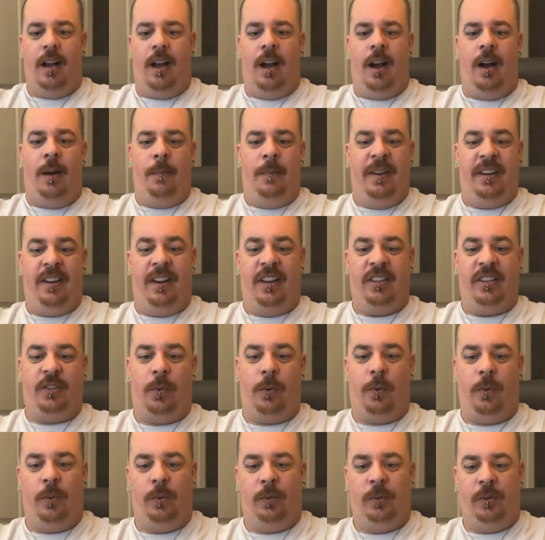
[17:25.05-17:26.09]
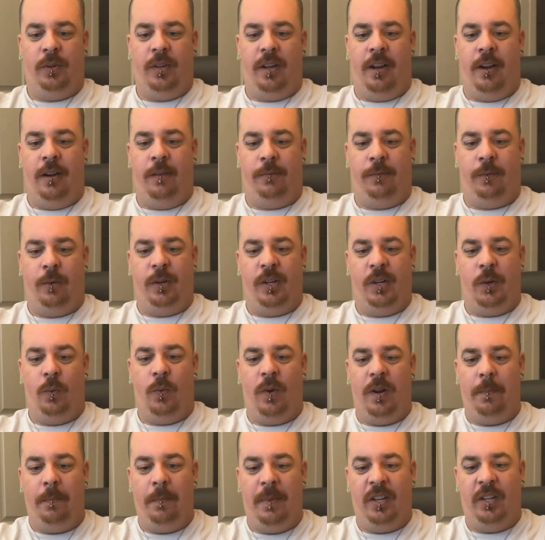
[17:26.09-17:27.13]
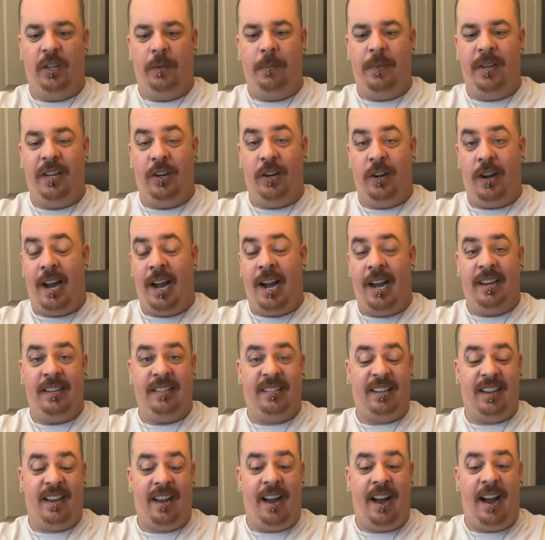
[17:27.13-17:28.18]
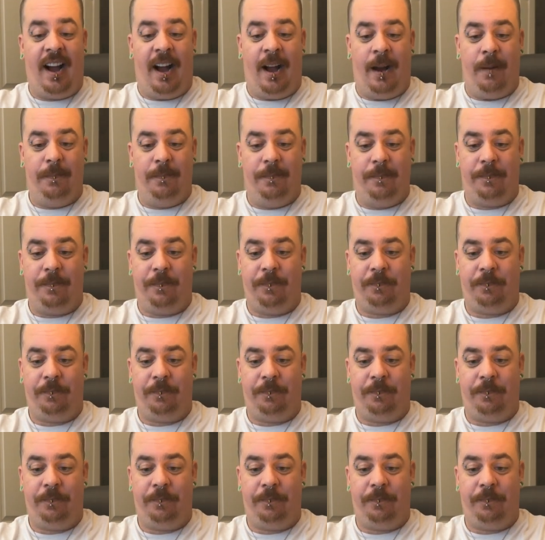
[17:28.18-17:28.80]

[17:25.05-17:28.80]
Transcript: It does hold a 41 millimeter on top.